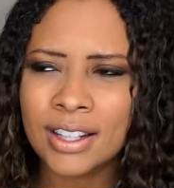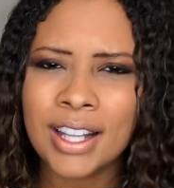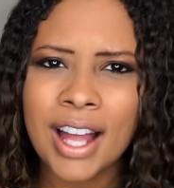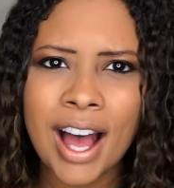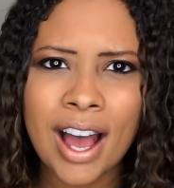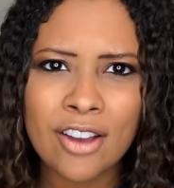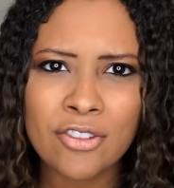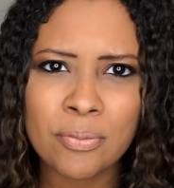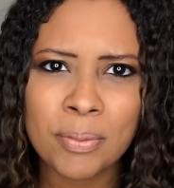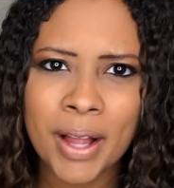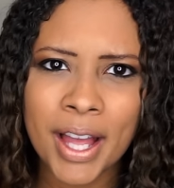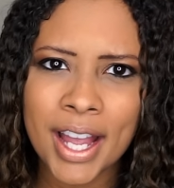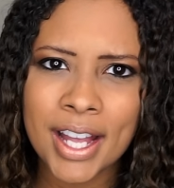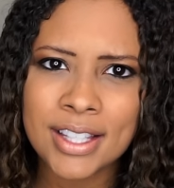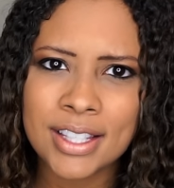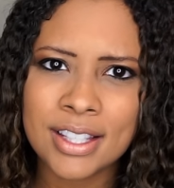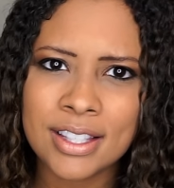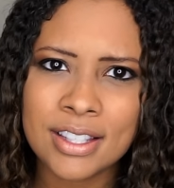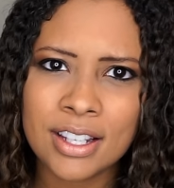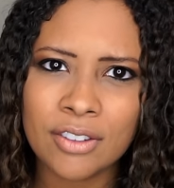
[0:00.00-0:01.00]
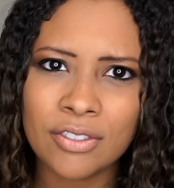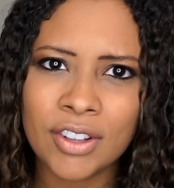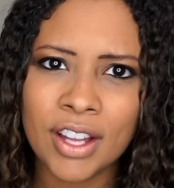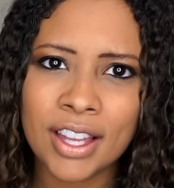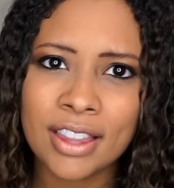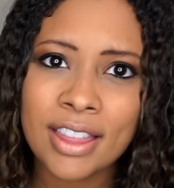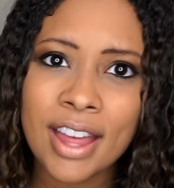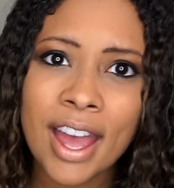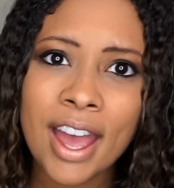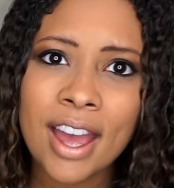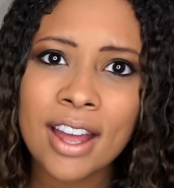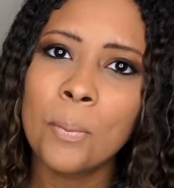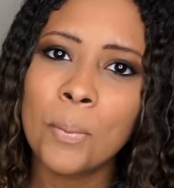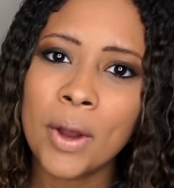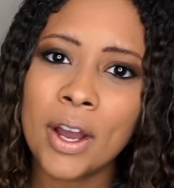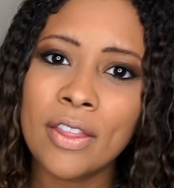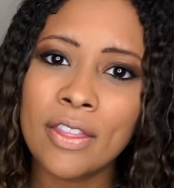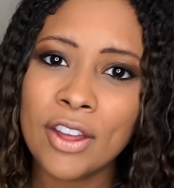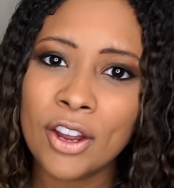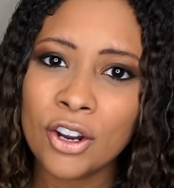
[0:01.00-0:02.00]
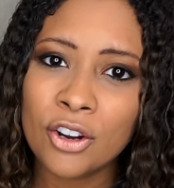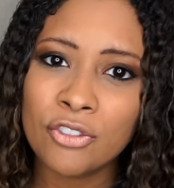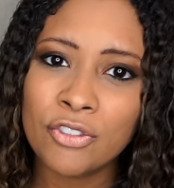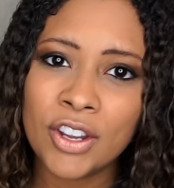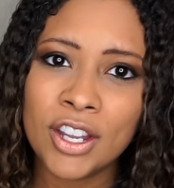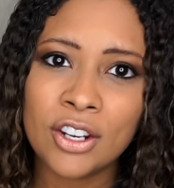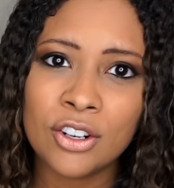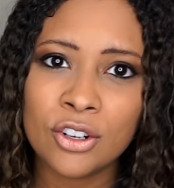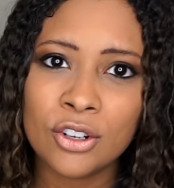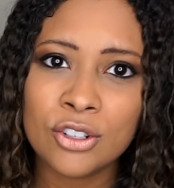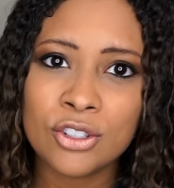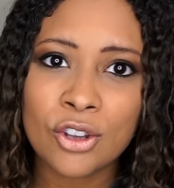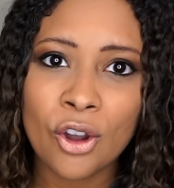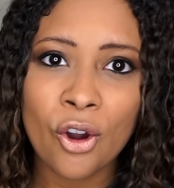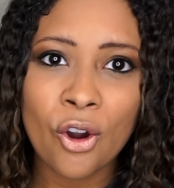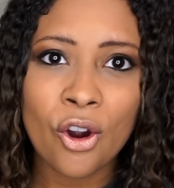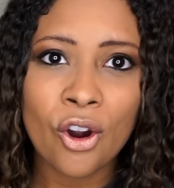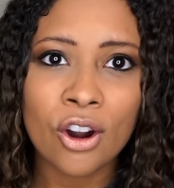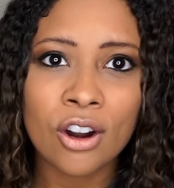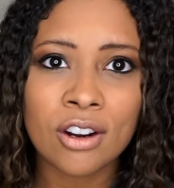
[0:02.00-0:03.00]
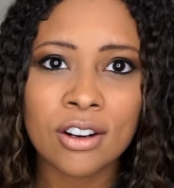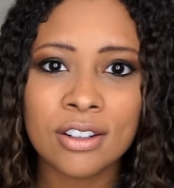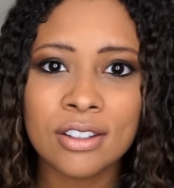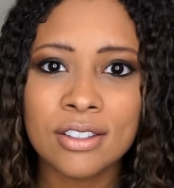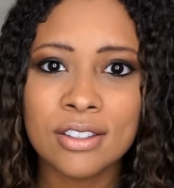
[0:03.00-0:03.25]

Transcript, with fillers: live plants and stuff like that but their feeders are